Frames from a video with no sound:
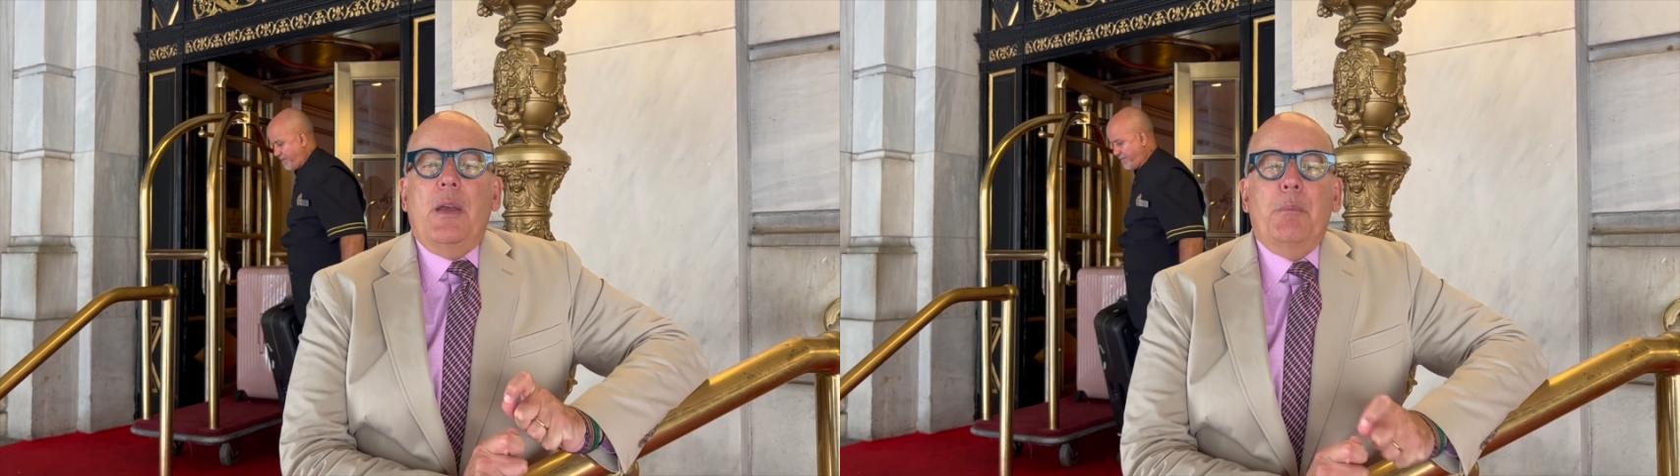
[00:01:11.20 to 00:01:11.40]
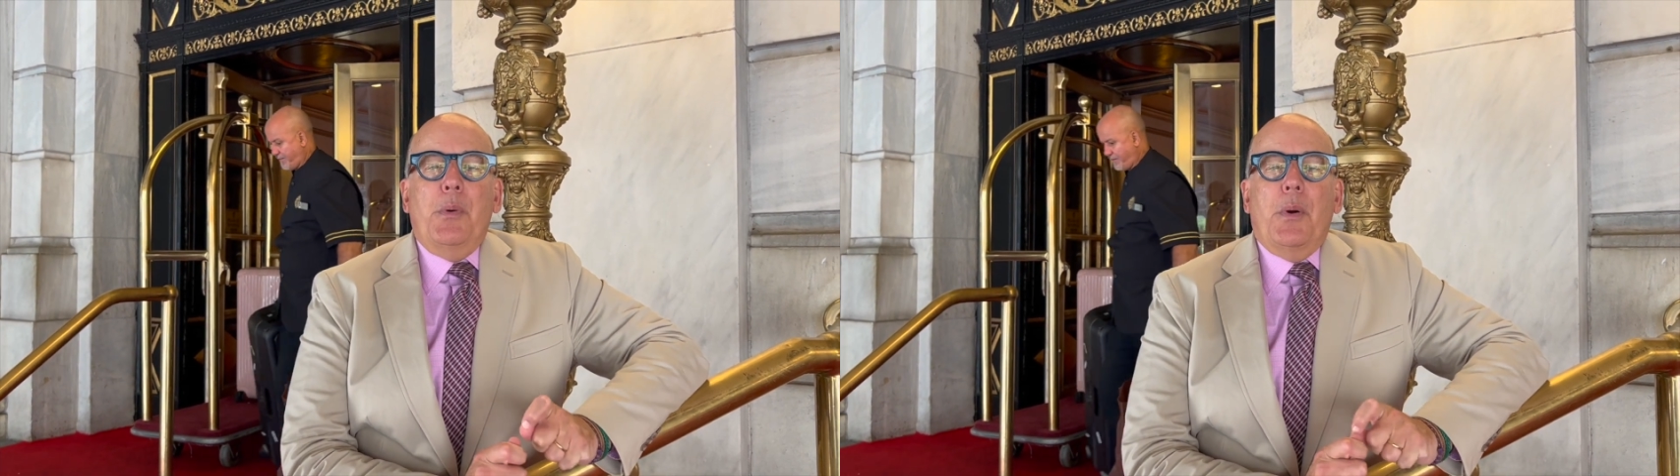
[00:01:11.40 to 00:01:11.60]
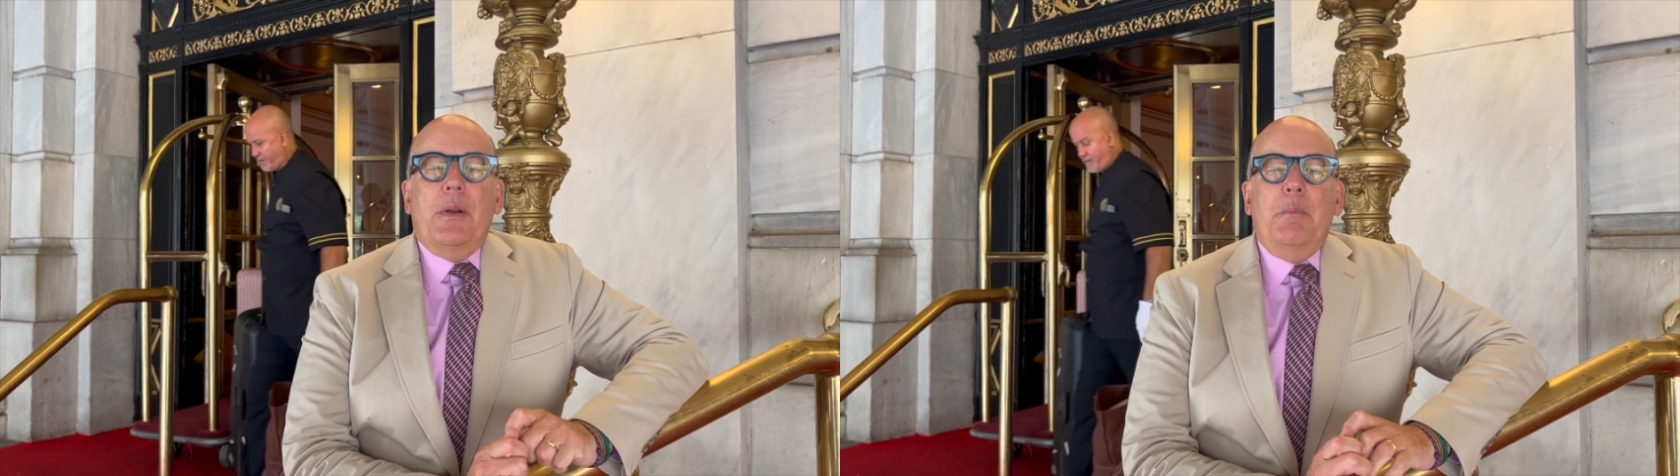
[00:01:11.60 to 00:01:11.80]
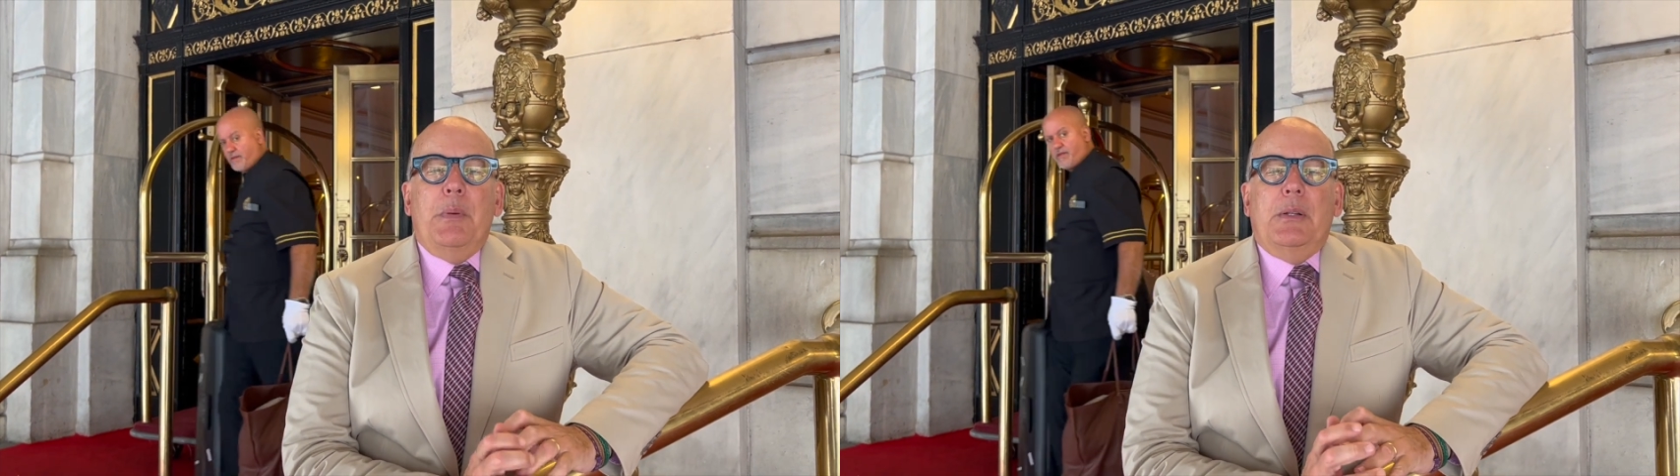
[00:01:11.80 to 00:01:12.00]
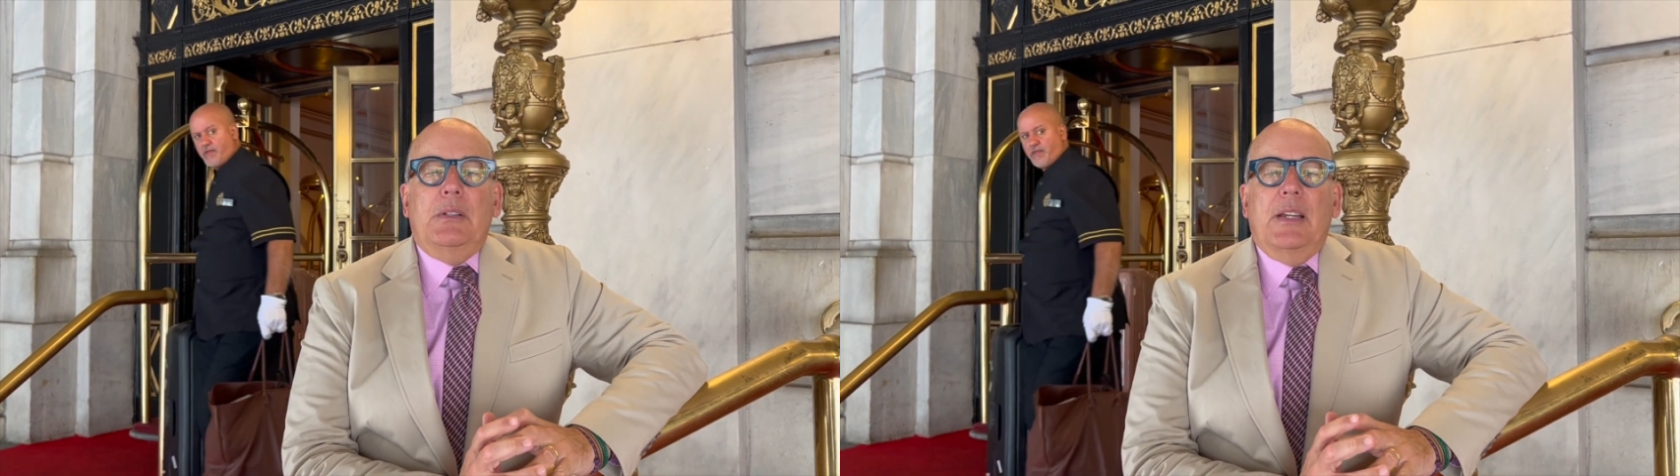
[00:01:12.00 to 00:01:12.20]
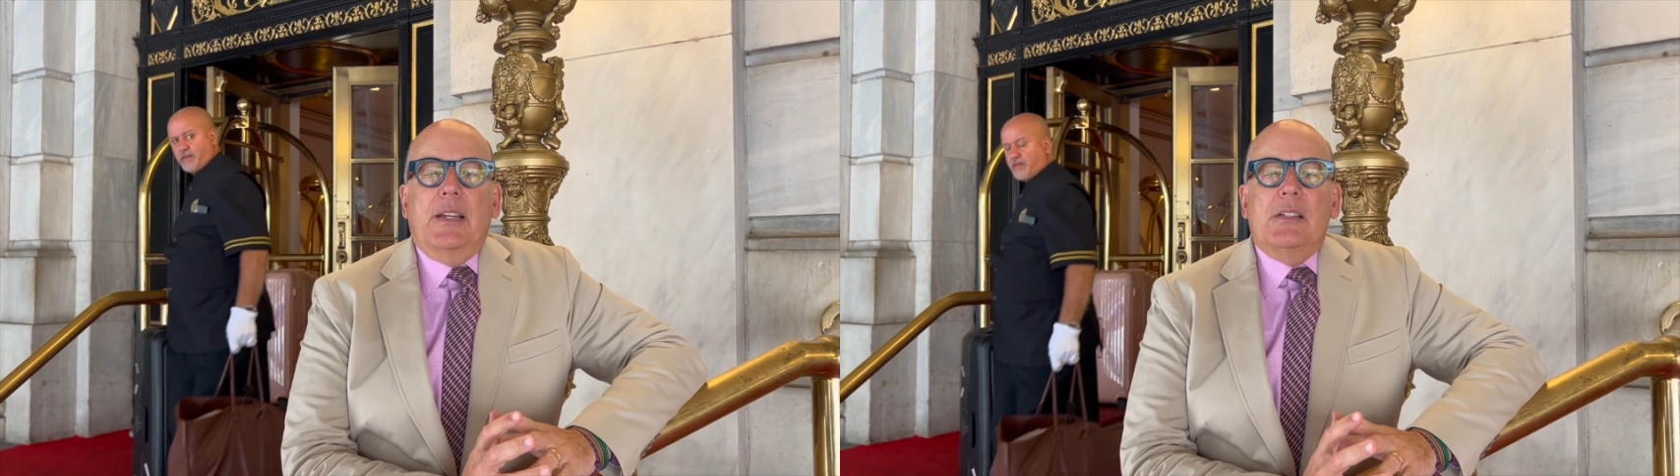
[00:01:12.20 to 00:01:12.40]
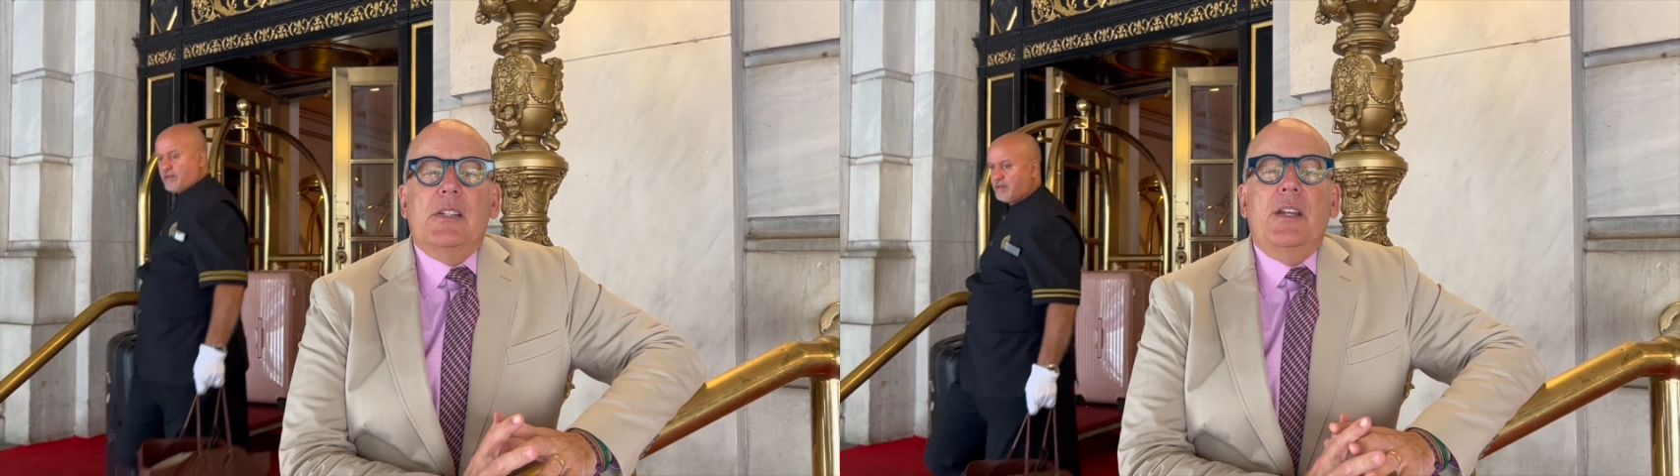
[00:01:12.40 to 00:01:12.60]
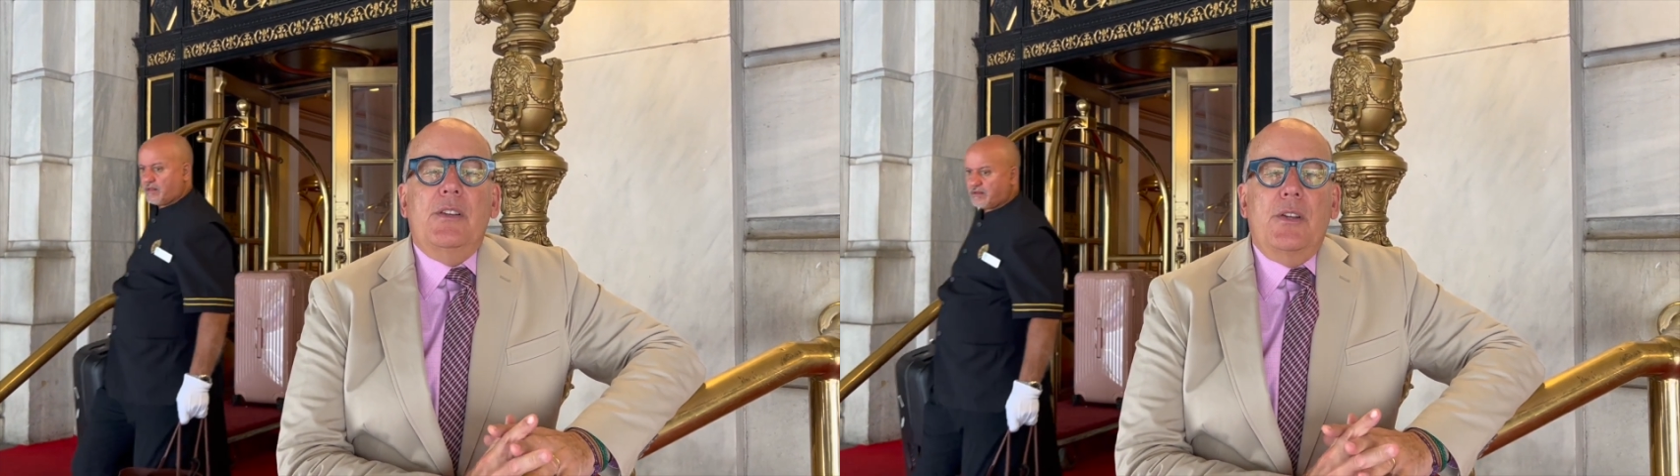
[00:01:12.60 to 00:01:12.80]
important buildings
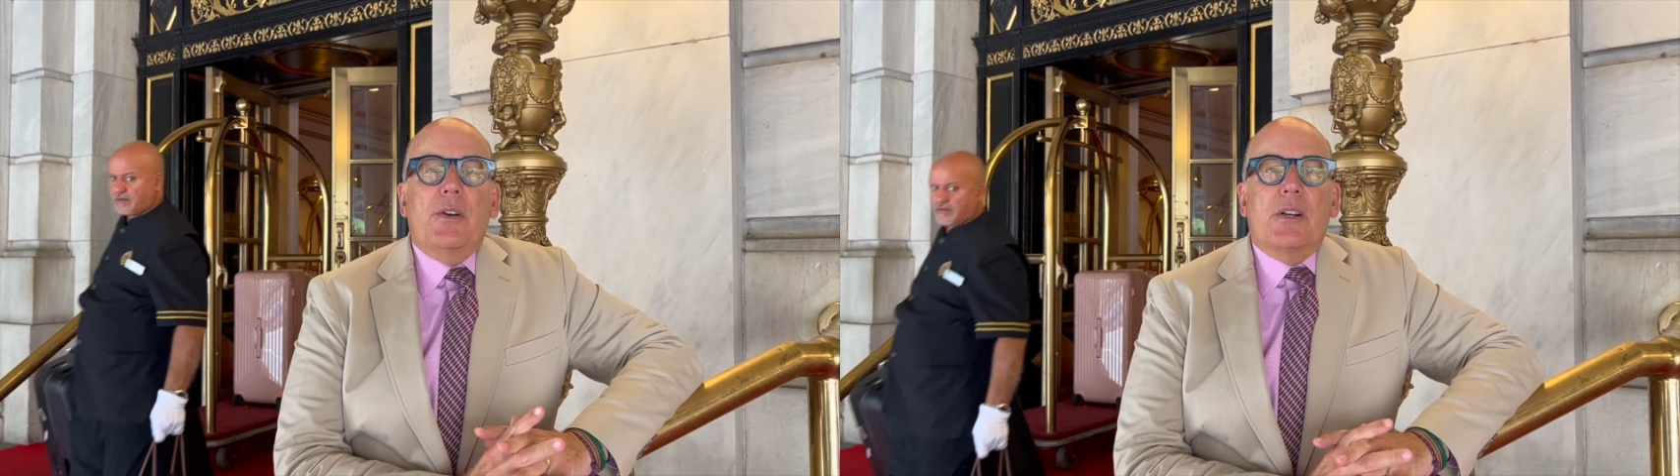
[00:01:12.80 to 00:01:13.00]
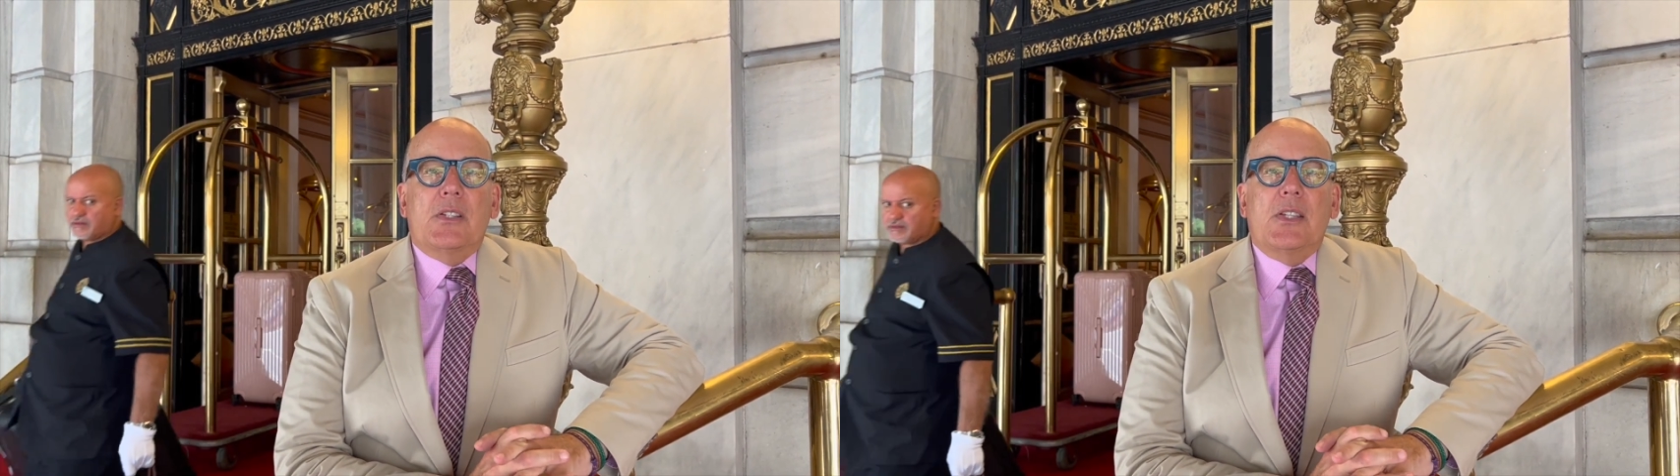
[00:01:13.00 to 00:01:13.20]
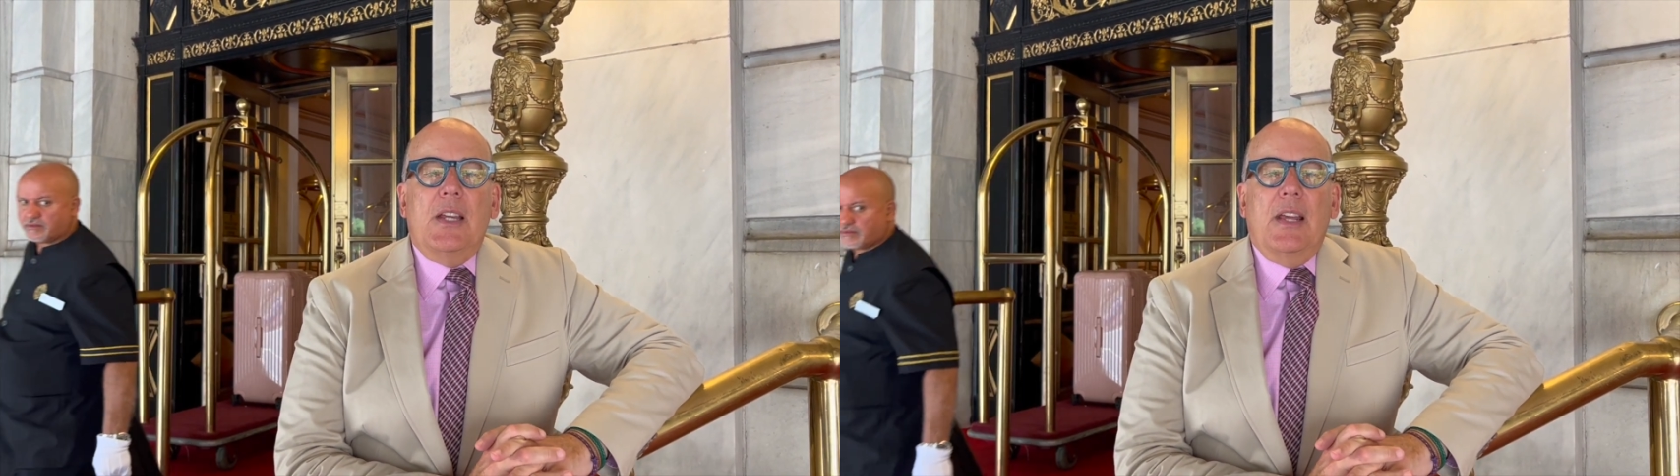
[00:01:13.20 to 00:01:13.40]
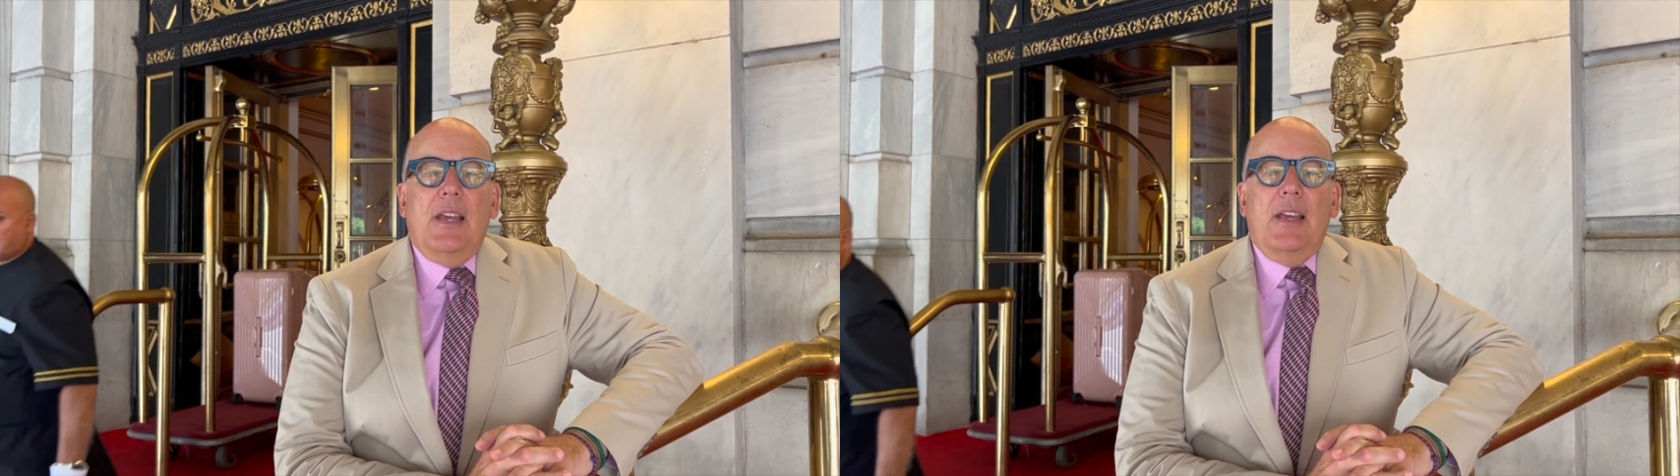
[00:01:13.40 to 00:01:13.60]
in New York City